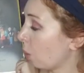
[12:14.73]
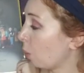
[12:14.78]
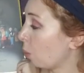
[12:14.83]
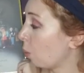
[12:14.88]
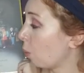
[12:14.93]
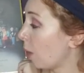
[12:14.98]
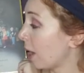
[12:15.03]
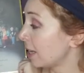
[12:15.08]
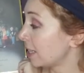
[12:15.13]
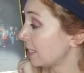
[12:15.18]

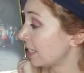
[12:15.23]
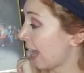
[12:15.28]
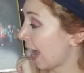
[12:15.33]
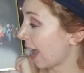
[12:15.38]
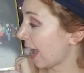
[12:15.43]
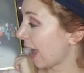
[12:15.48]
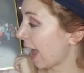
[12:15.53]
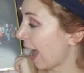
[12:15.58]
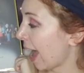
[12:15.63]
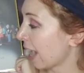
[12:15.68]
One
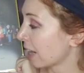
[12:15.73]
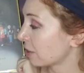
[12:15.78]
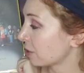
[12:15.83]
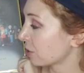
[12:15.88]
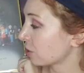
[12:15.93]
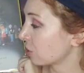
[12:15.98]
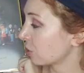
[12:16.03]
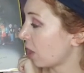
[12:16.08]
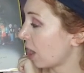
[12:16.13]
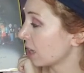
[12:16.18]
day, Hector
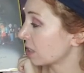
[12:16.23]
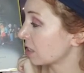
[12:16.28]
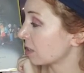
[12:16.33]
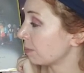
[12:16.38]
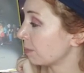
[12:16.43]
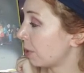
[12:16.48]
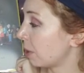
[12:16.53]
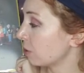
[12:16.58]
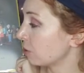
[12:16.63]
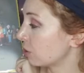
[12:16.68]
saw some
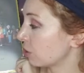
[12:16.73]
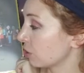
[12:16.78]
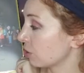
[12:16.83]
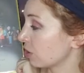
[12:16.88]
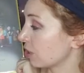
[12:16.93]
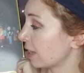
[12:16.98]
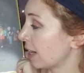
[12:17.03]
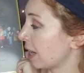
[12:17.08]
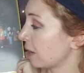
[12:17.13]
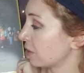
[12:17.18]
posters
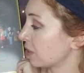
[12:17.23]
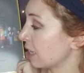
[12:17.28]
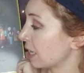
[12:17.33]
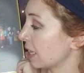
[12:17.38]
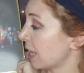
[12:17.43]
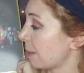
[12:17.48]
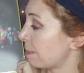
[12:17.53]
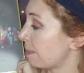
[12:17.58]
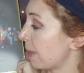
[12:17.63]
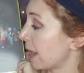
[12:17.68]
announcing
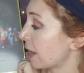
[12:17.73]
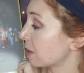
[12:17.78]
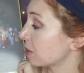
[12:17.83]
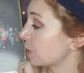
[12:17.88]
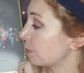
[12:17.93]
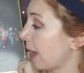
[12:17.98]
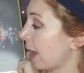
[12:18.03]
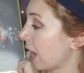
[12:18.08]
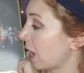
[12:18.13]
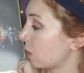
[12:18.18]
that Bear's
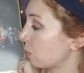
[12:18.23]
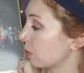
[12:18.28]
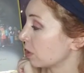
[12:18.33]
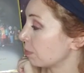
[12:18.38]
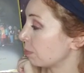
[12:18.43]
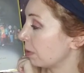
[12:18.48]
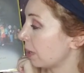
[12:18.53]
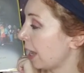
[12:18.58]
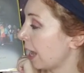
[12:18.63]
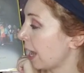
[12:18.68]
band was
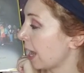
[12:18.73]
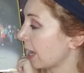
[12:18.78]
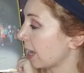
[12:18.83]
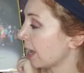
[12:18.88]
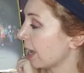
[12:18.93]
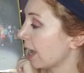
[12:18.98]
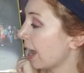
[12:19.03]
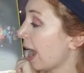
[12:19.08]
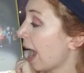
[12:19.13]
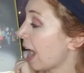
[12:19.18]
playing
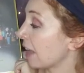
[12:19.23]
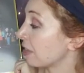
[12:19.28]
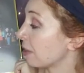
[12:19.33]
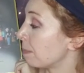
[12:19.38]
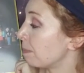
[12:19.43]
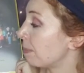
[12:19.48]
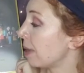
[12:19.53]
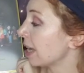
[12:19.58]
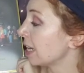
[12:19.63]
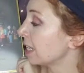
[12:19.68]
at the
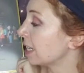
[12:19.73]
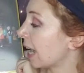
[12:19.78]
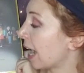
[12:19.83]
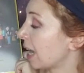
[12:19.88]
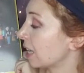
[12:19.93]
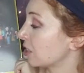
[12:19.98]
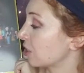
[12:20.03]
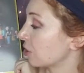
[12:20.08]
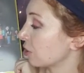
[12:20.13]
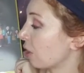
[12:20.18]
big
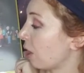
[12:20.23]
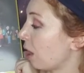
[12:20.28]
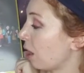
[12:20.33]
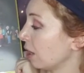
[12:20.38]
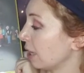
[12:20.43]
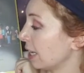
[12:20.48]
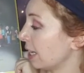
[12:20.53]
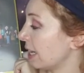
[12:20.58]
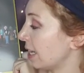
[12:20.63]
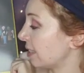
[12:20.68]
concert hall
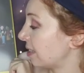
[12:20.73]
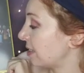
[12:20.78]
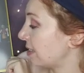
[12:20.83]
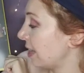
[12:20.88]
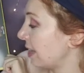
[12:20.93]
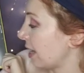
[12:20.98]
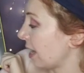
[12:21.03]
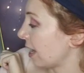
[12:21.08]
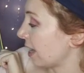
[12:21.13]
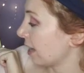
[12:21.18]
in his
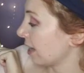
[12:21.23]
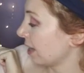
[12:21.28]
city.